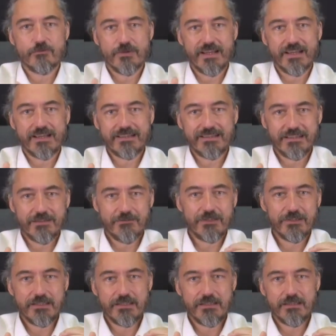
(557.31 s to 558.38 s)

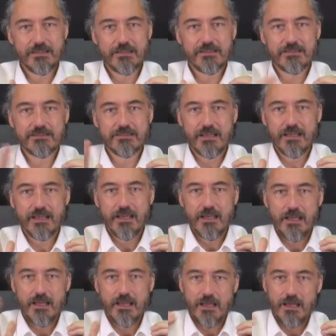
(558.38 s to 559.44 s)
Reactivity is
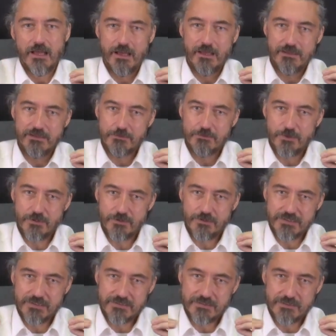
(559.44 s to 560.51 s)
I
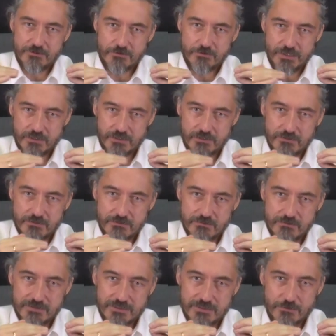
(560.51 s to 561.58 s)
experience a triggered
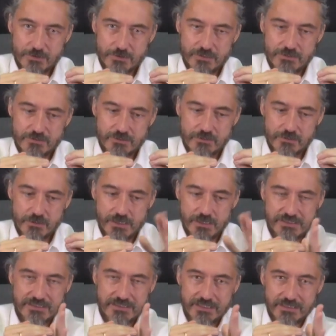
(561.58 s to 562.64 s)
situation, I
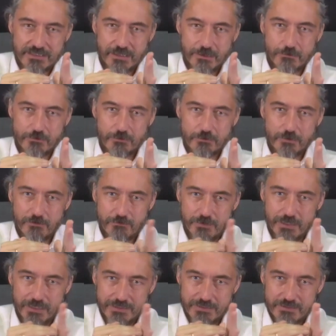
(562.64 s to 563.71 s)
shut down, I
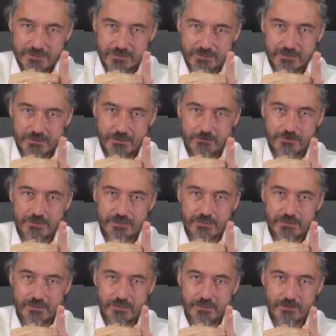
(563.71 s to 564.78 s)
feel the shutdown that
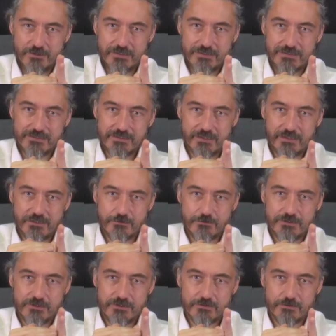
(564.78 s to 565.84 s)
I carry inside, or
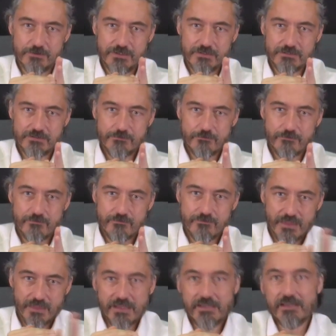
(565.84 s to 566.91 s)
the stress,
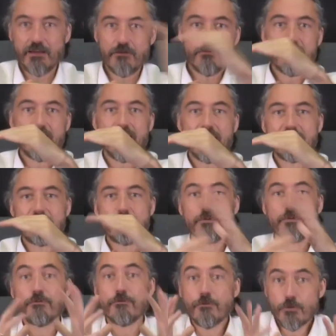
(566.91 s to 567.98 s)
and I react
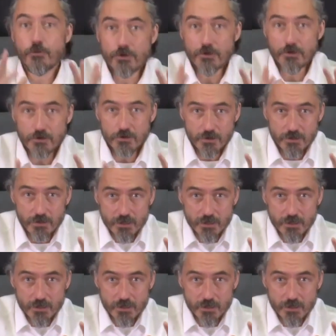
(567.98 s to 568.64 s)
before